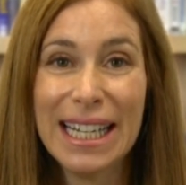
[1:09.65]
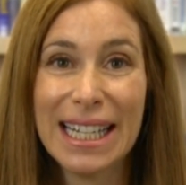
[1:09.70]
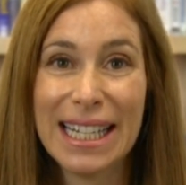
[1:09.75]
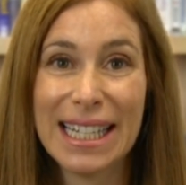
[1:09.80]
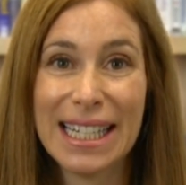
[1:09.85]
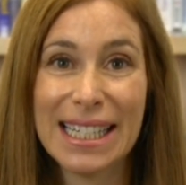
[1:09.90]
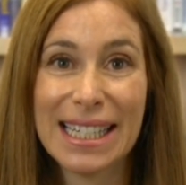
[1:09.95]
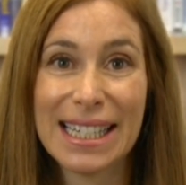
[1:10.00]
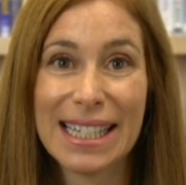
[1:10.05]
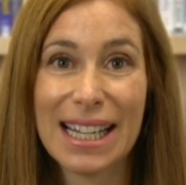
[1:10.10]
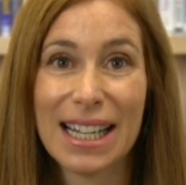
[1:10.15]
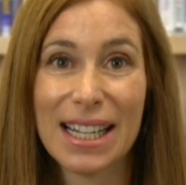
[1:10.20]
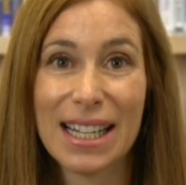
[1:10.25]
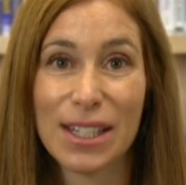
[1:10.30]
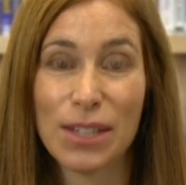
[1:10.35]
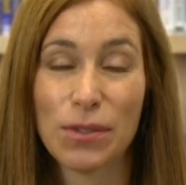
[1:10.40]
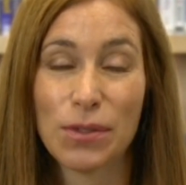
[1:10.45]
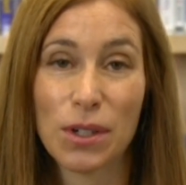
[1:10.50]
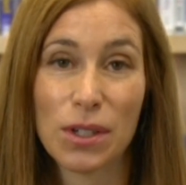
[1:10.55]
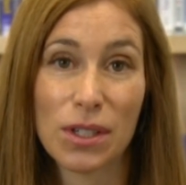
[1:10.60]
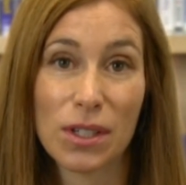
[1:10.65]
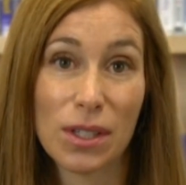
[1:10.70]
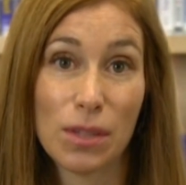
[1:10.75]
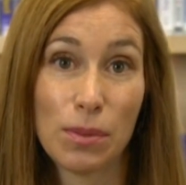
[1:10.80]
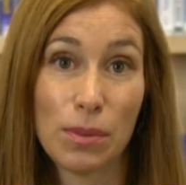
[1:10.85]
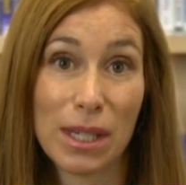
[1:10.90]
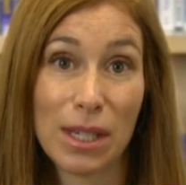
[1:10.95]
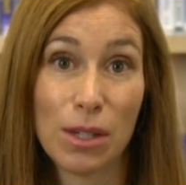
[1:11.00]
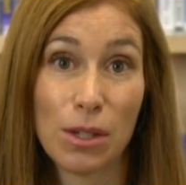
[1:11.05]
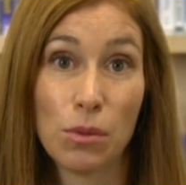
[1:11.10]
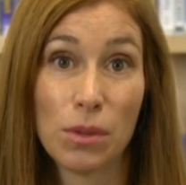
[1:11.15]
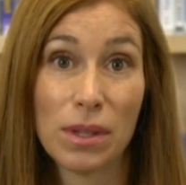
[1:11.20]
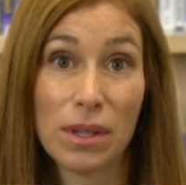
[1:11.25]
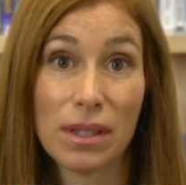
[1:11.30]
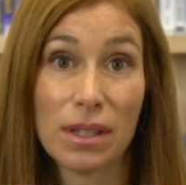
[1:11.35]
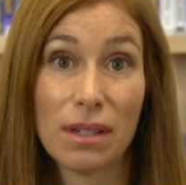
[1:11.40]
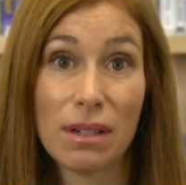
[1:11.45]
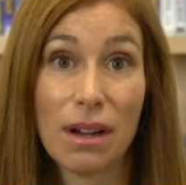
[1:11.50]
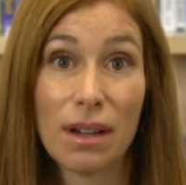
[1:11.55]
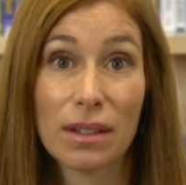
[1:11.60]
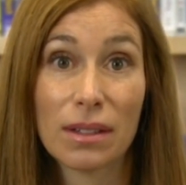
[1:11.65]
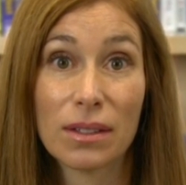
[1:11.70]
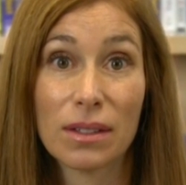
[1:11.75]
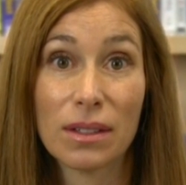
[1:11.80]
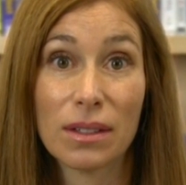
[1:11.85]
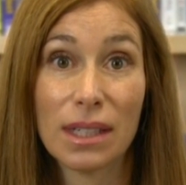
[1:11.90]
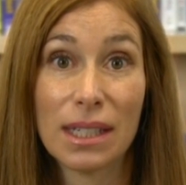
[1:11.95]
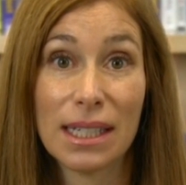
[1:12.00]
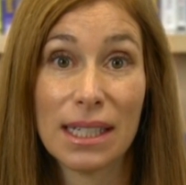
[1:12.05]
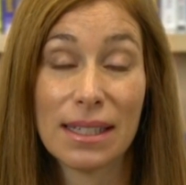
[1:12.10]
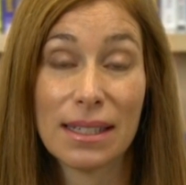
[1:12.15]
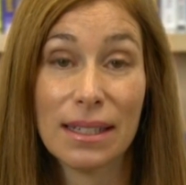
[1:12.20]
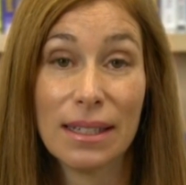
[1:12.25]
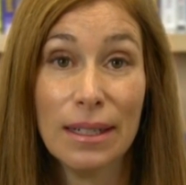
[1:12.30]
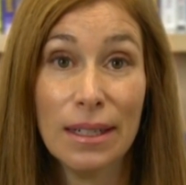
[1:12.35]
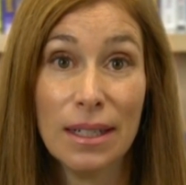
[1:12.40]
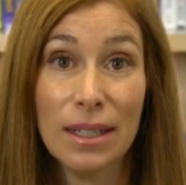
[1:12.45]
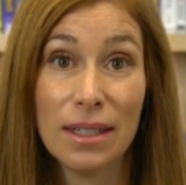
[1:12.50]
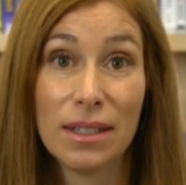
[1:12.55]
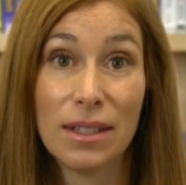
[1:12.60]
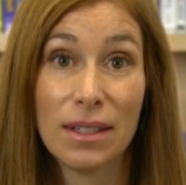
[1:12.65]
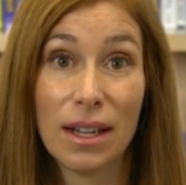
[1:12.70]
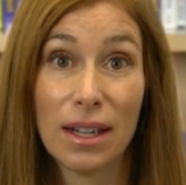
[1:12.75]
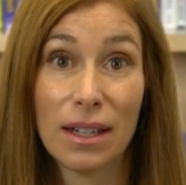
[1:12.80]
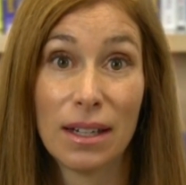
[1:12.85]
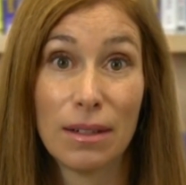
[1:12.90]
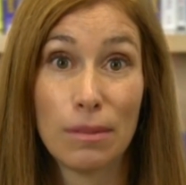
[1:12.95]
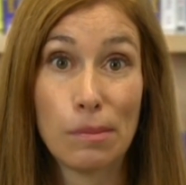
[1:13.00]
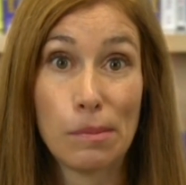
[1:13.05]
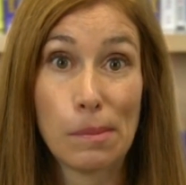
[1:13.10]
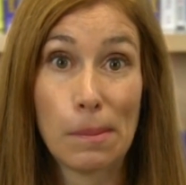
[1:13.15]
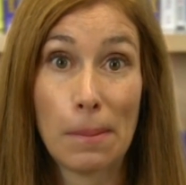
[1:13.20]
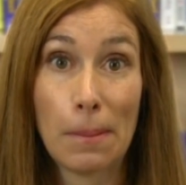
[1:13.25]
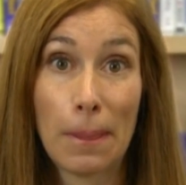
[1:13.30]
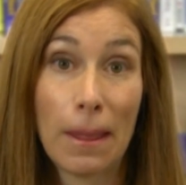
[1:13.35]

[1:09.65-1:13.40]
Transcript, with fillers: is, uh, as far as speaking with the doctor, is um,